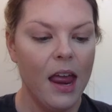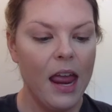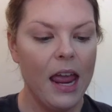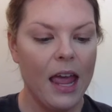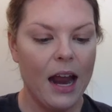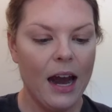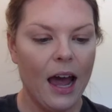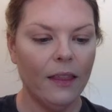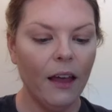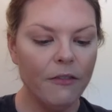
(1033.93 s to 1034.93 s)
And
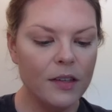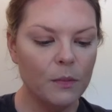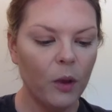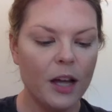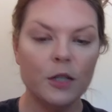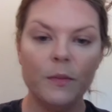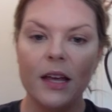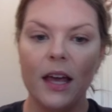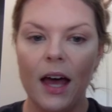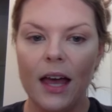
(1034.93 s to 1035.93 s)
I love this blush
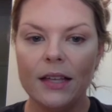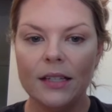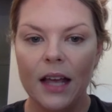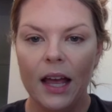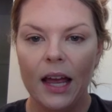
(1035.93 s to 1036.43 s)
because